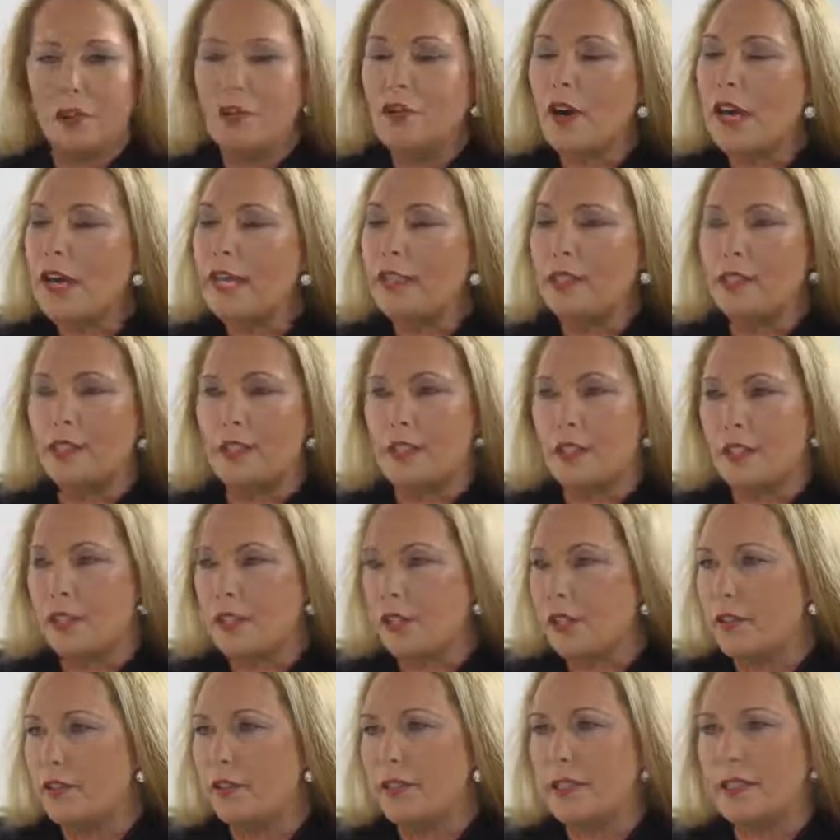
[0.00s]
trades and
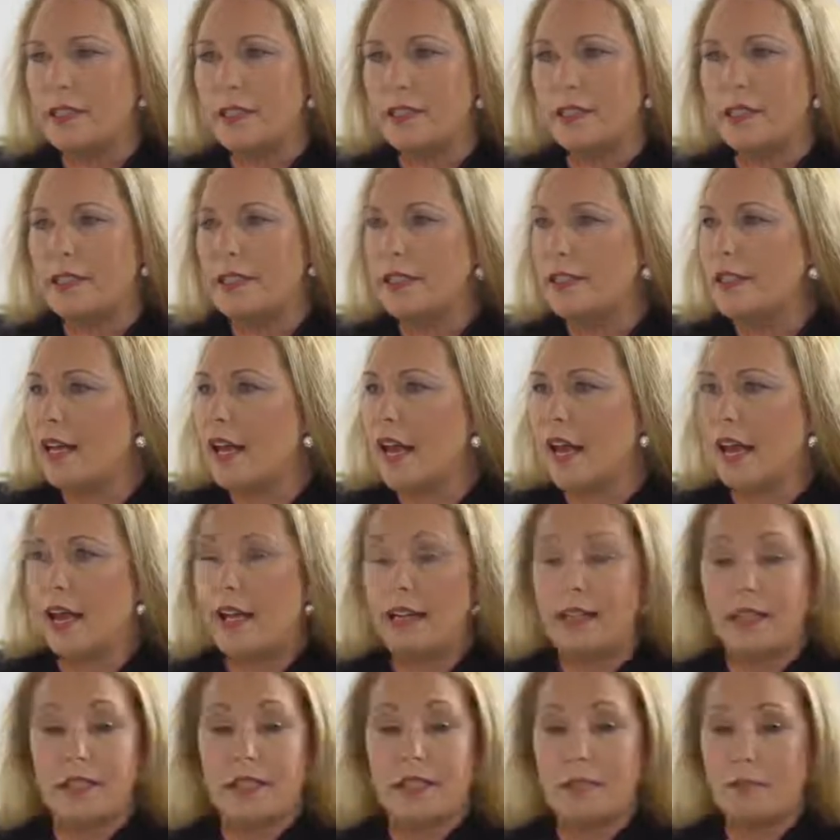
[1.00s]
services
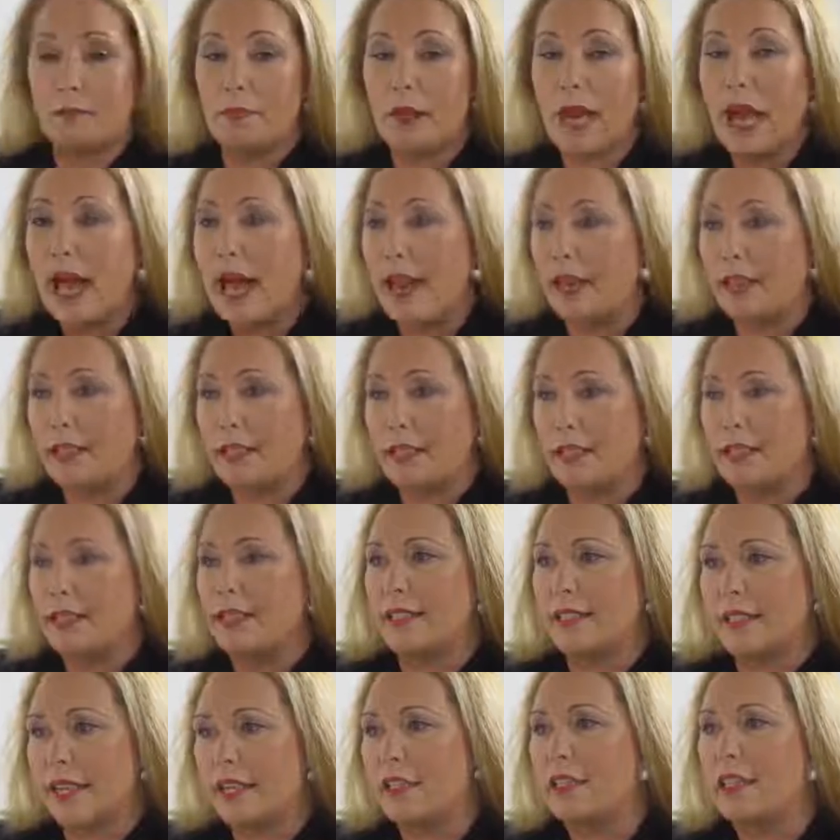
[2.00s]
and plans,
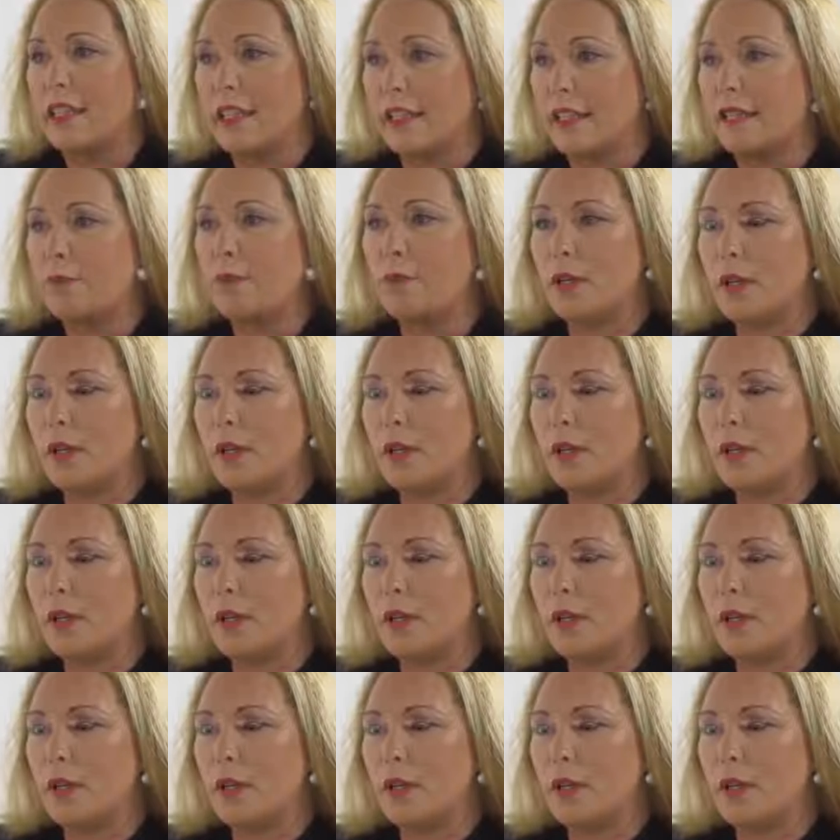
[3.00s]
essentially.